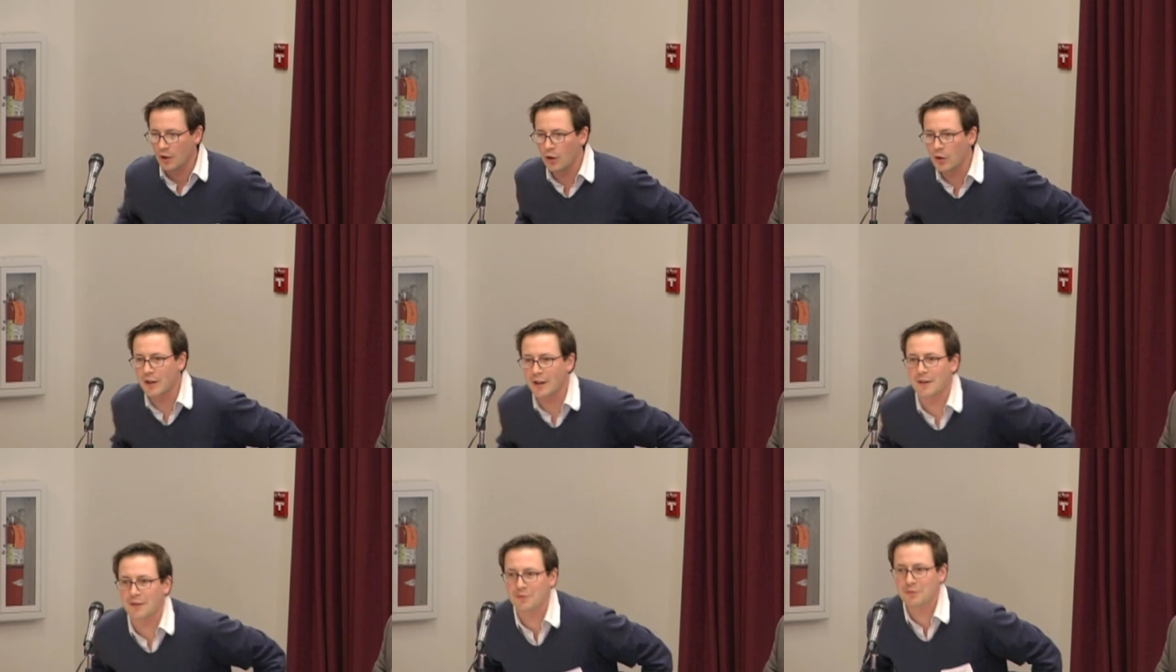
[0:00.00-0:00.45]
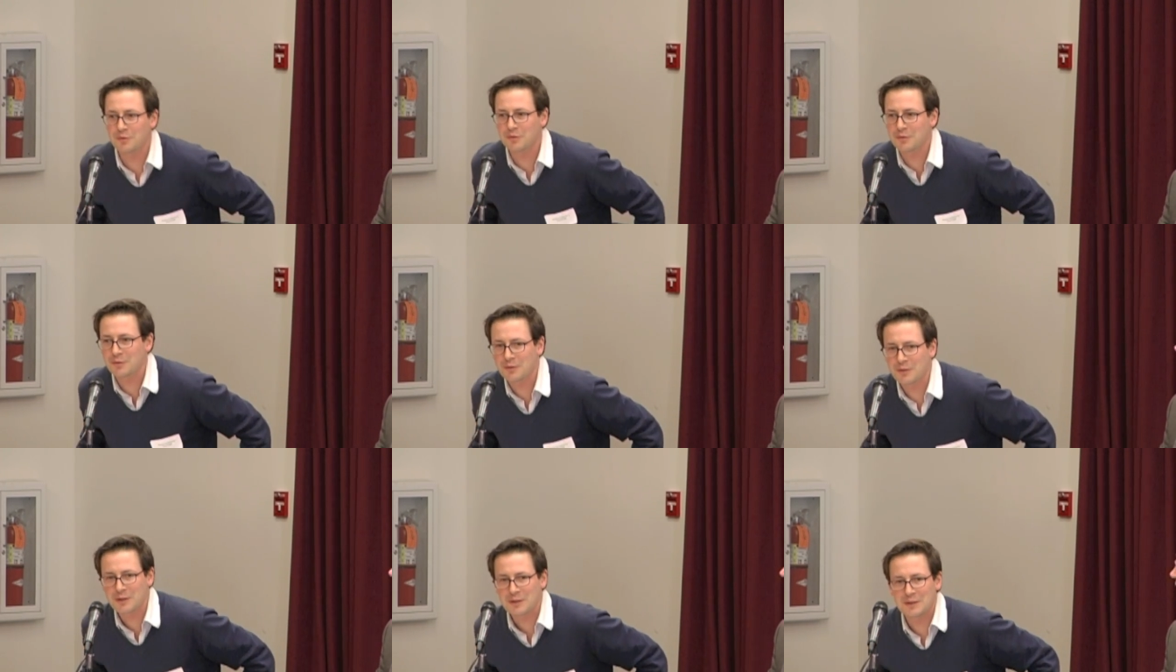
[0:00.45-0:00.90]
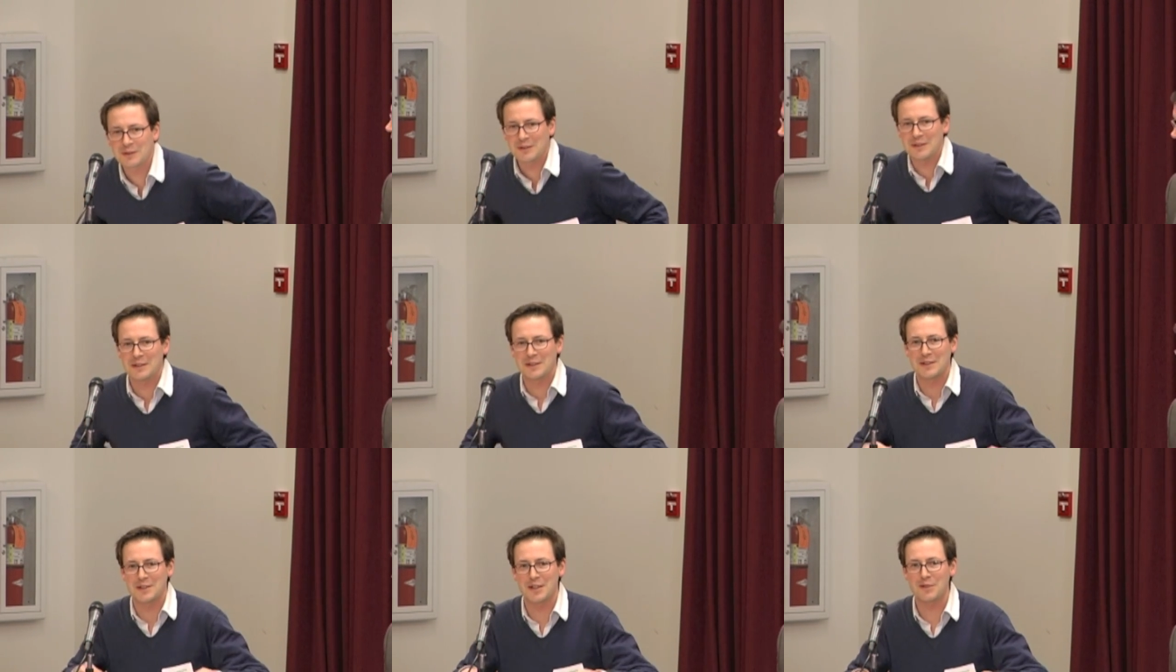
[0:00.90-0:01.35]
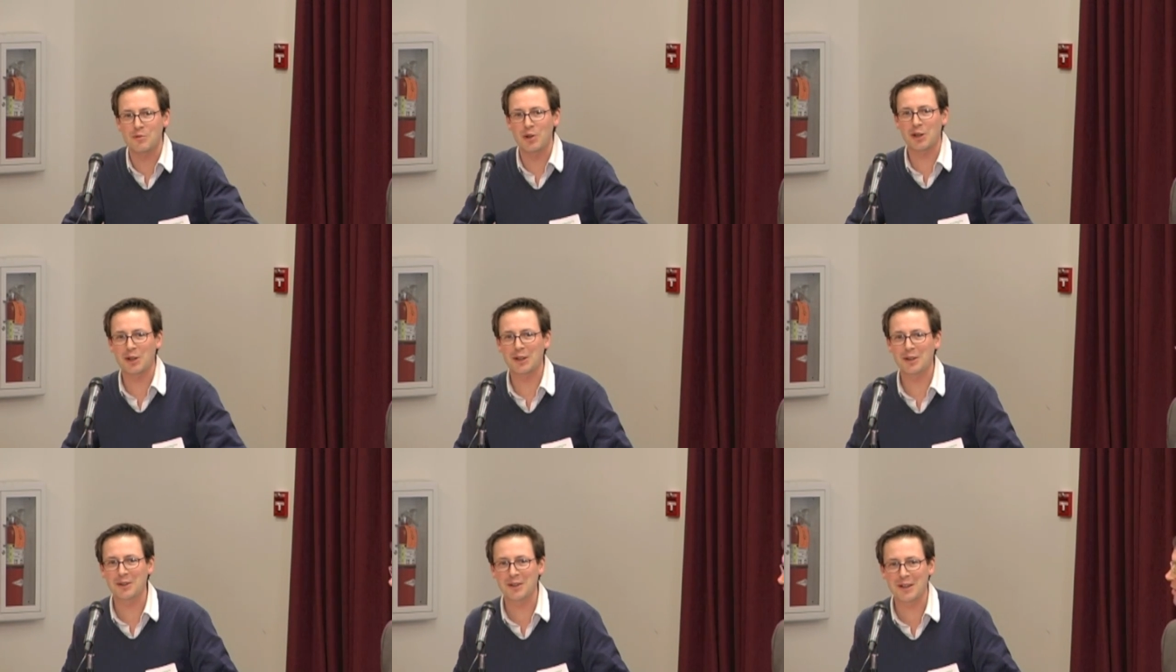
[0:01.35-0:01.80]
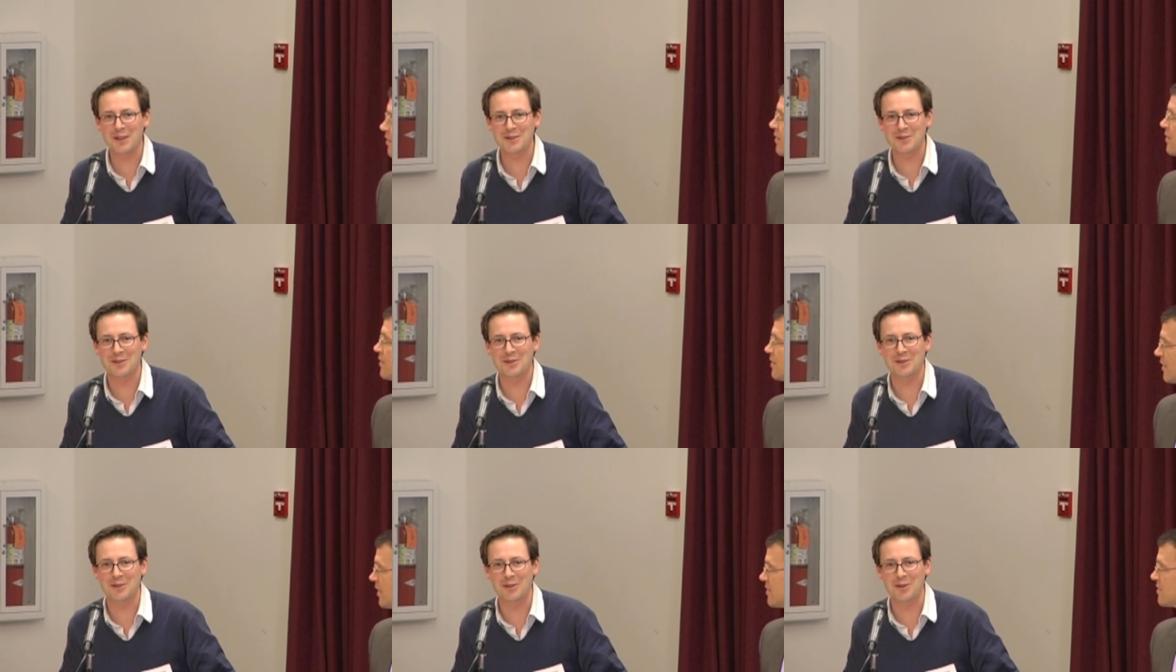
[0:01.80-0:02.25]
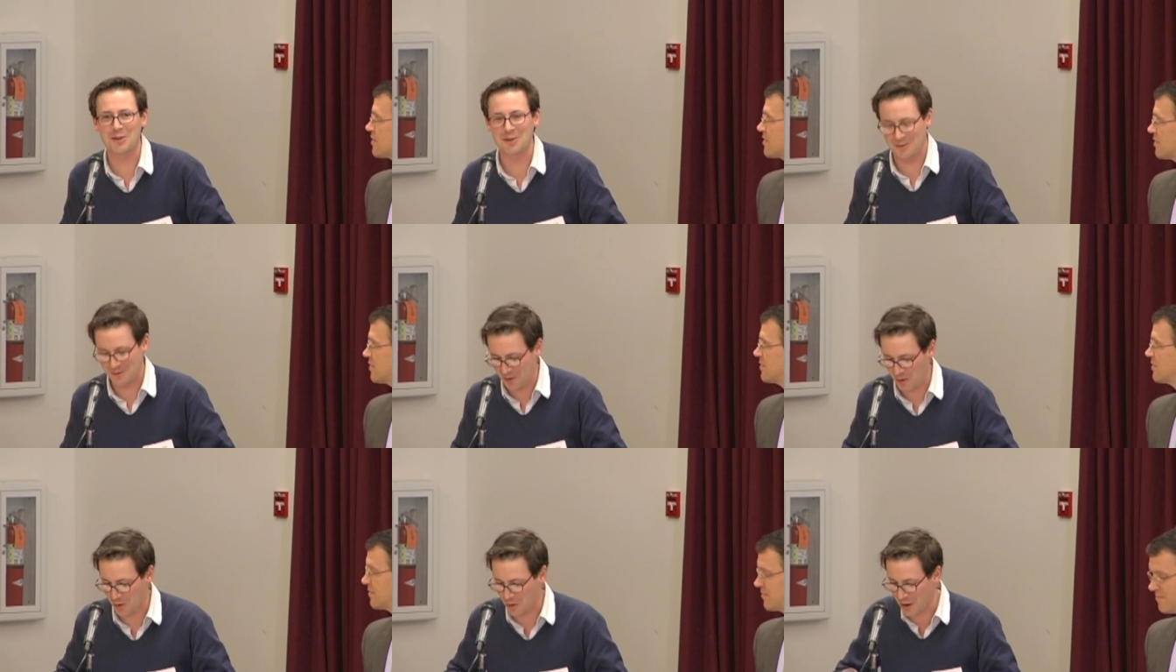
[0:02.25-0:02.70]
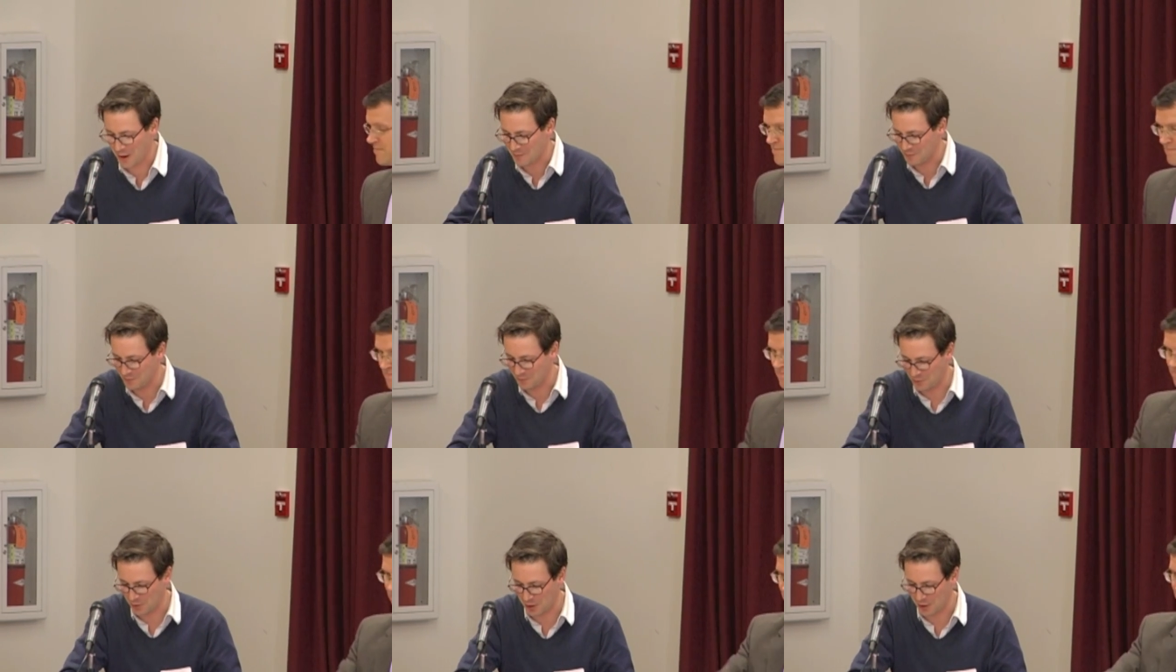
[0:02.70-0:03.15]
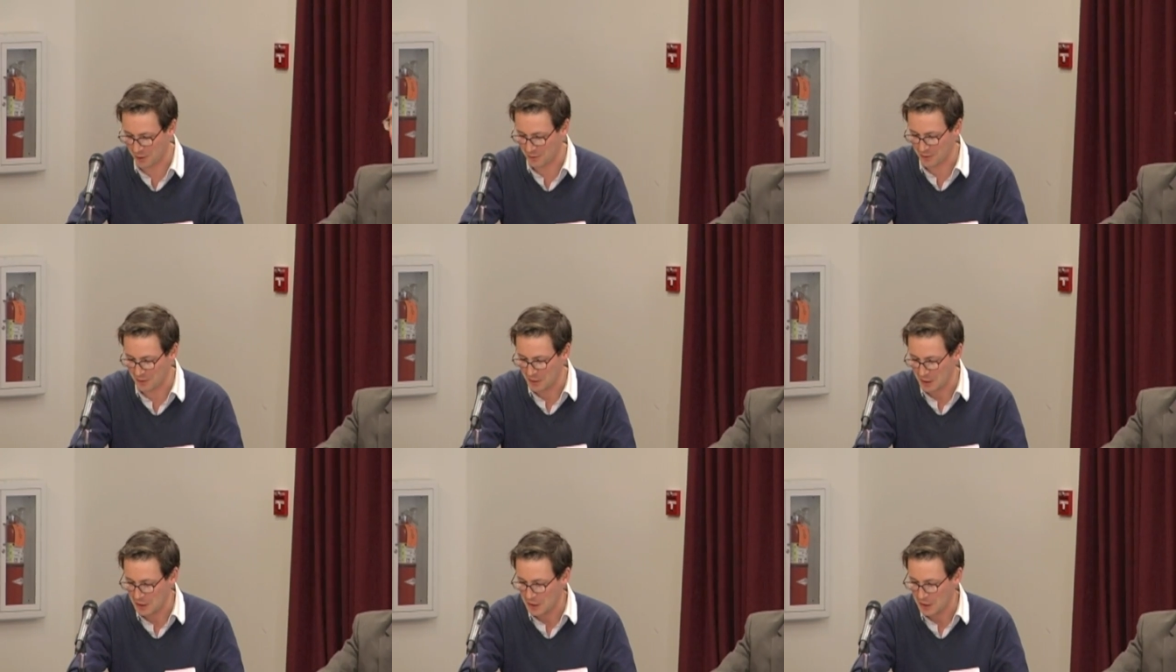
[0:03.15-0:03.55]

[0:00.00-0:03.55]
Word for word: Okay. Is this working? Yes? Good? All right. Brilliant.